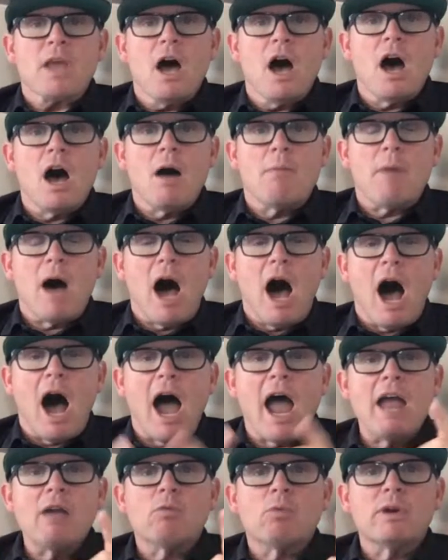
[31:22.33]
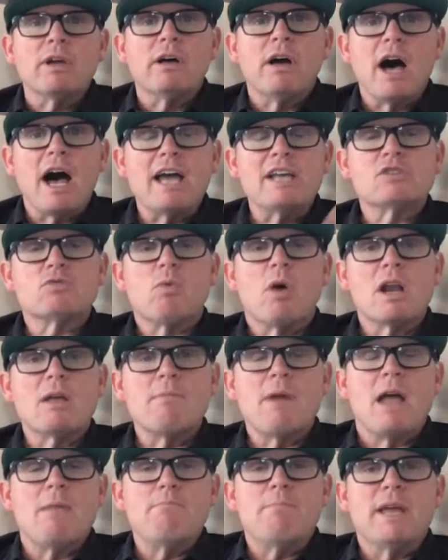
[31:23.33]
I realized one of
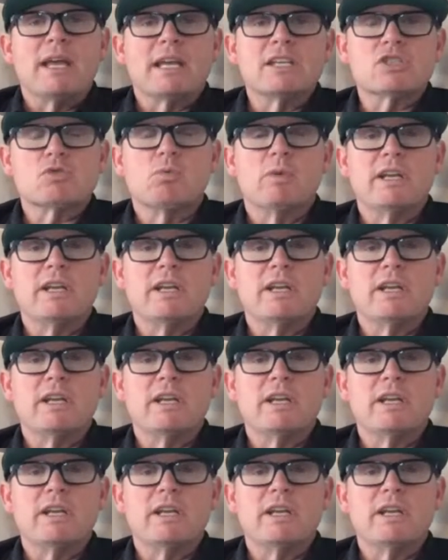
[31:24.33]
my biggest